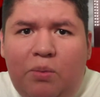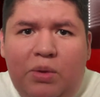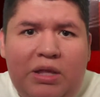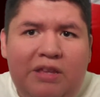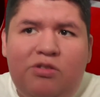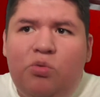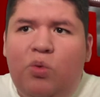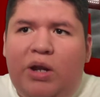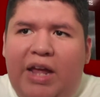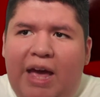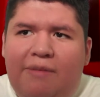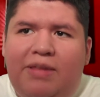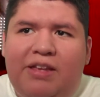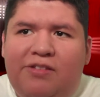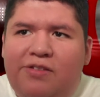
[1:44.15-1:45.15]
At least you want to
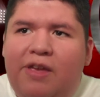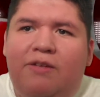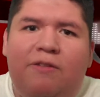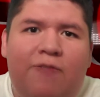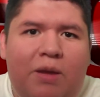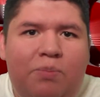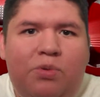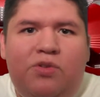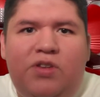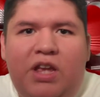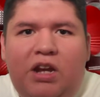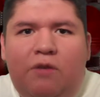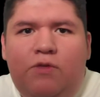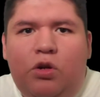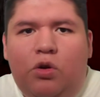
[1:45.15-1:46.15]
have like
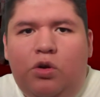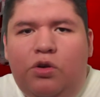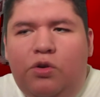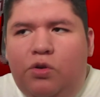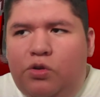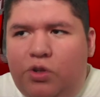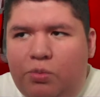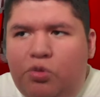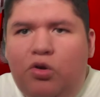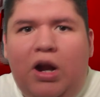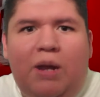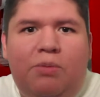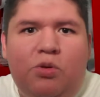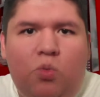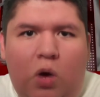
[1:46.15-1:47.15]
75% of your
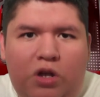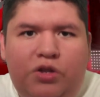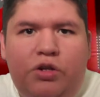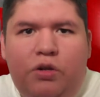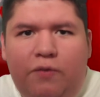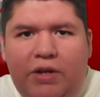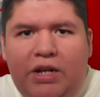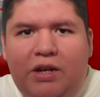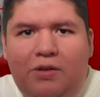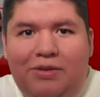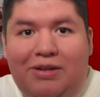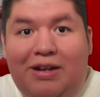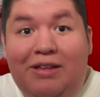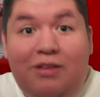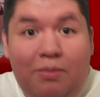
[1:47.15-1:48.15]
subscribers watching your videos,
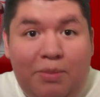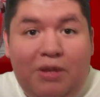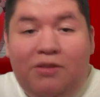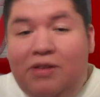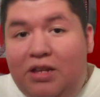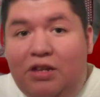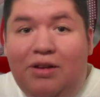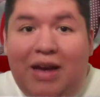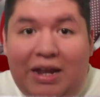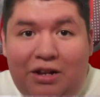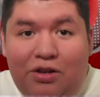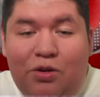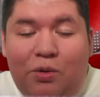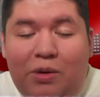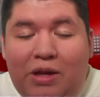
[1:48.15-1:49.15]
and that's the best thing you got to
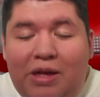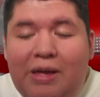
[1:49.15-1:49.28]
do.